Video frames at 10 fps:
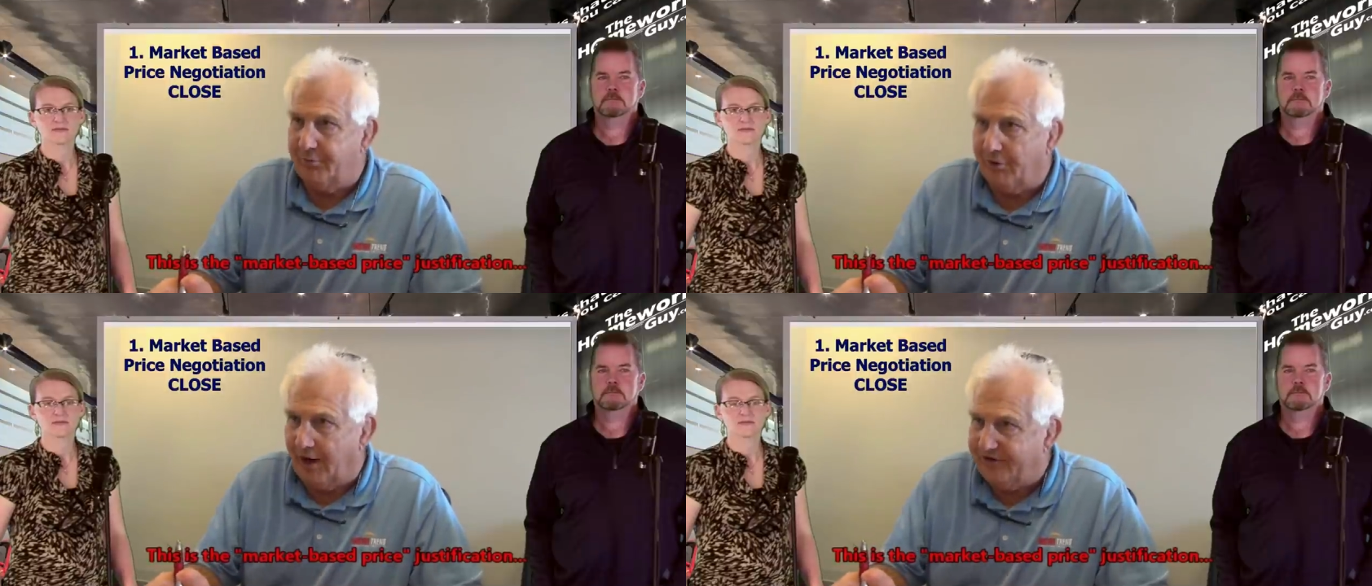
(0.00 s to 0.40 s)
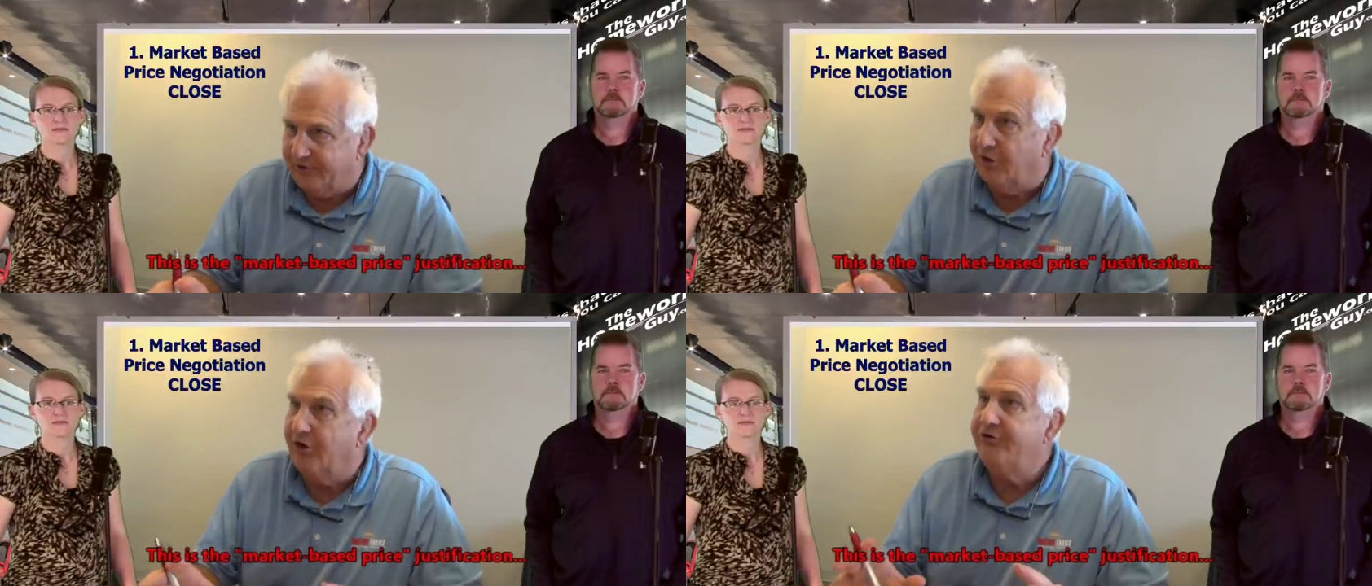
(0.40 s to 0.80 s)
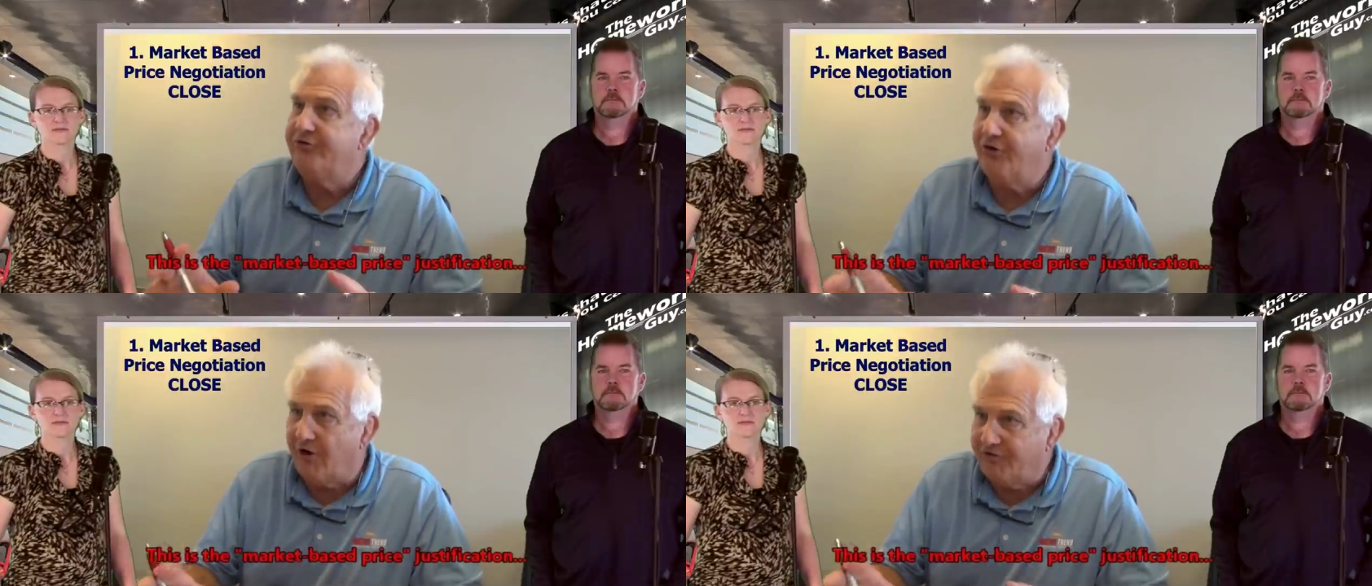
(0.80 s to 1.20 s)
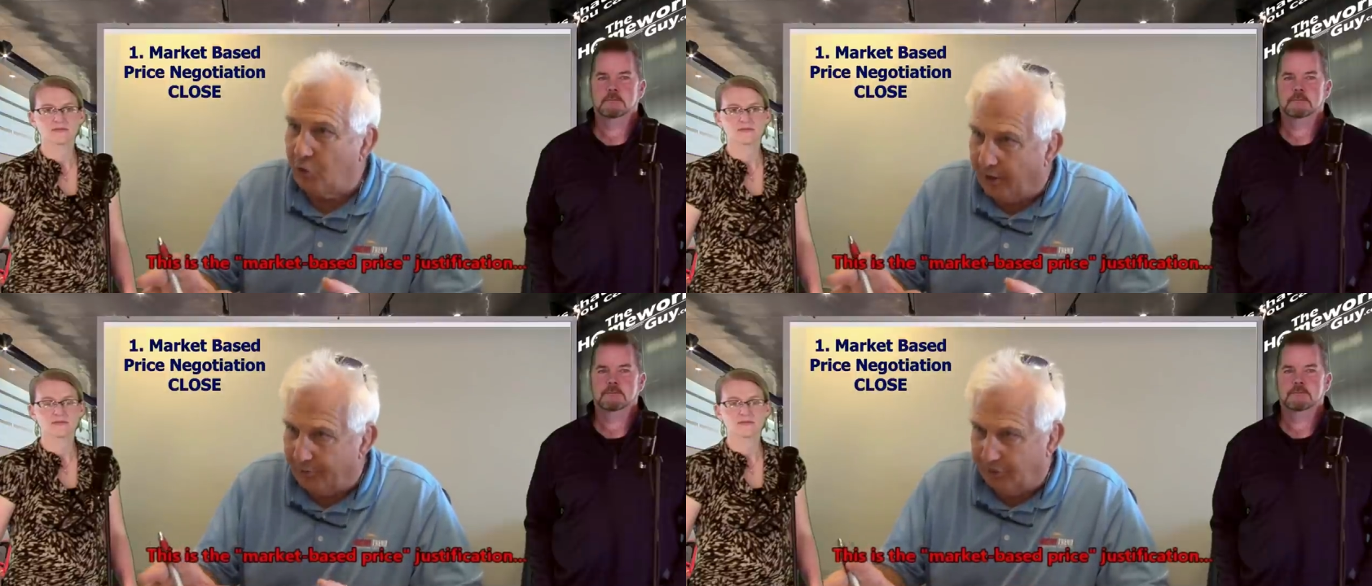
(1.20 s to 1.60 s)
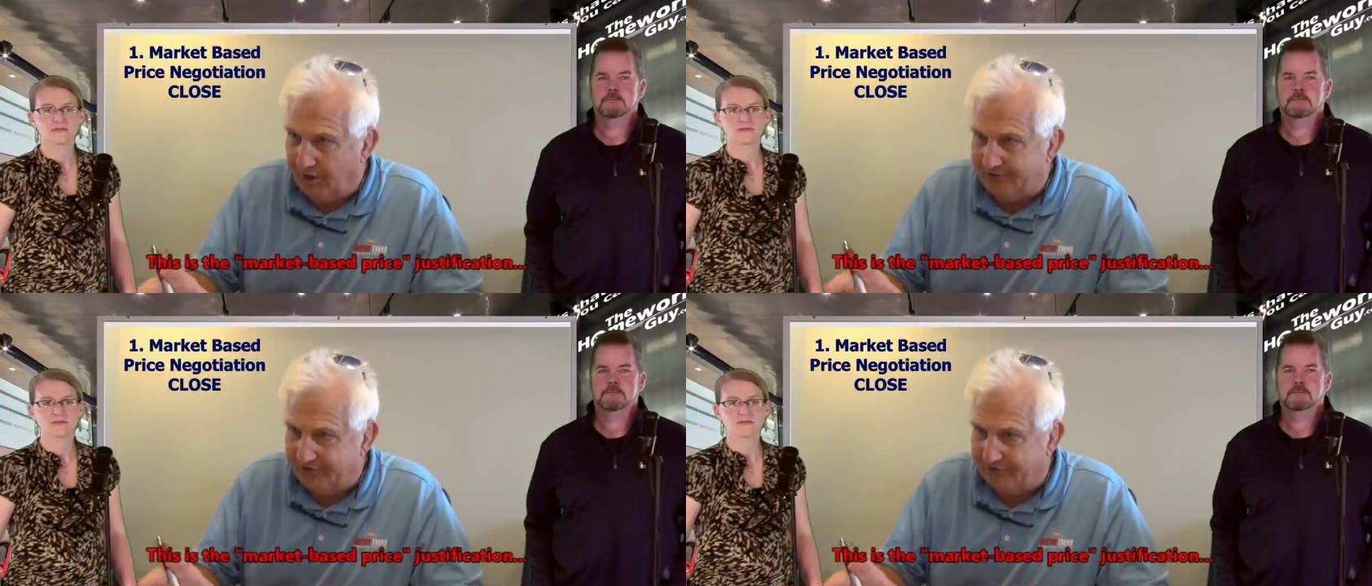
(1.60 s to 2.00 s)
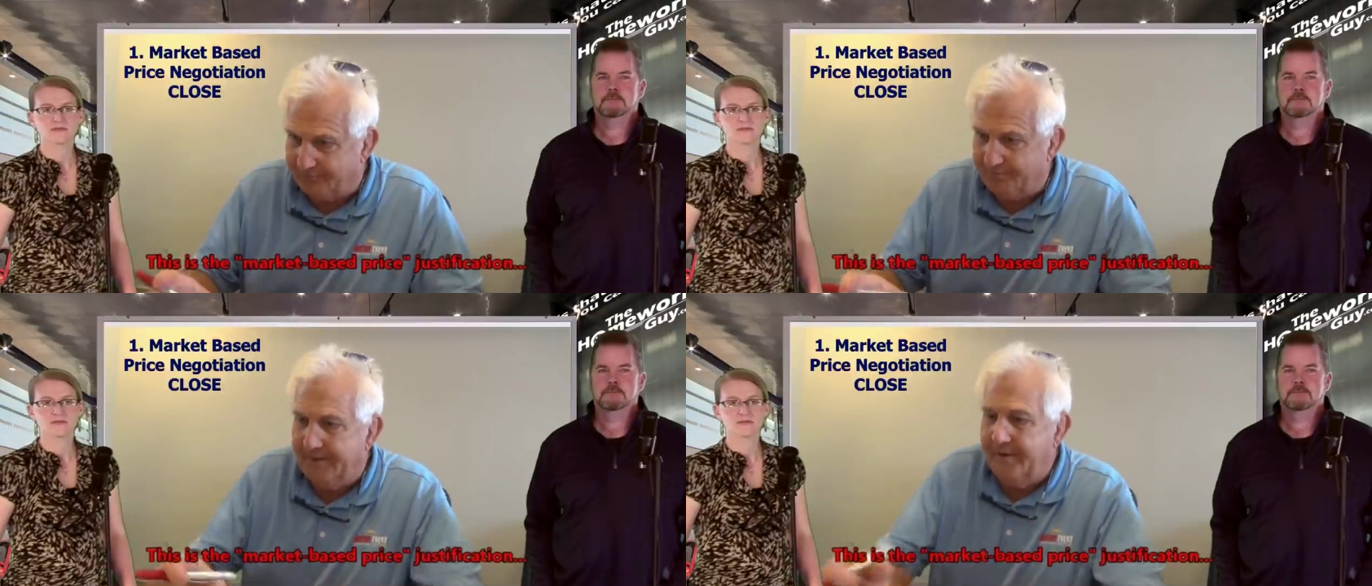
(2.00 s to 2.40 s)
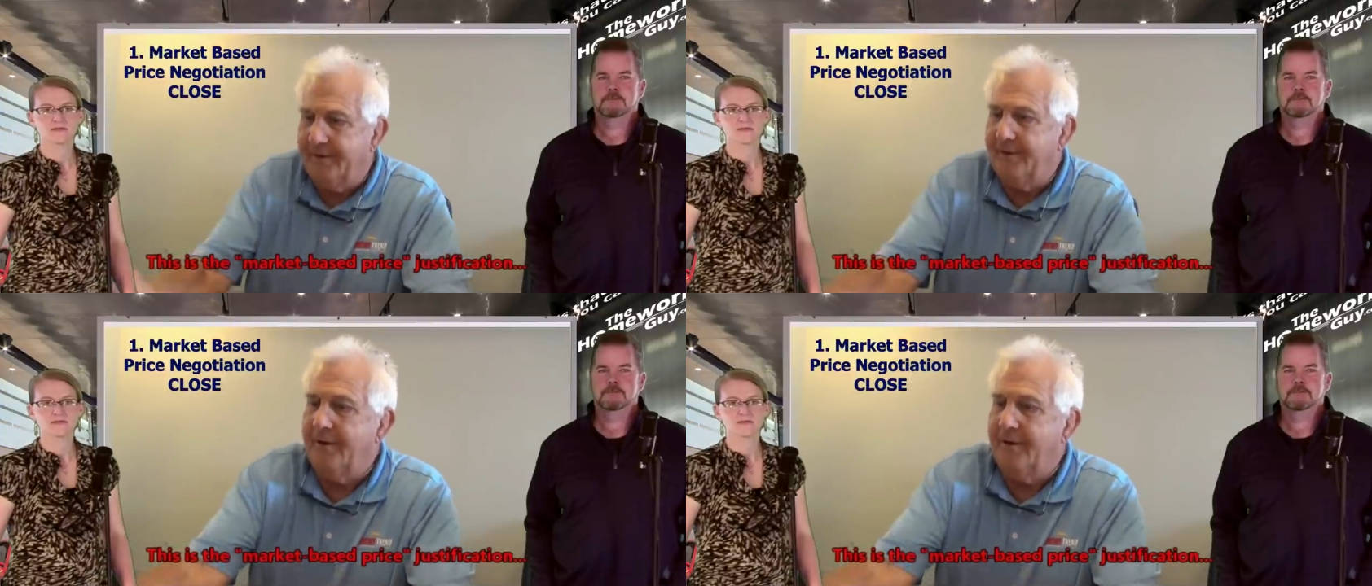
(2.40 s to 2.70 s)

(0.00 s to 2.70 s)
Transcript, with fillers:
Speaker 1: we don't even price them. Software prices them.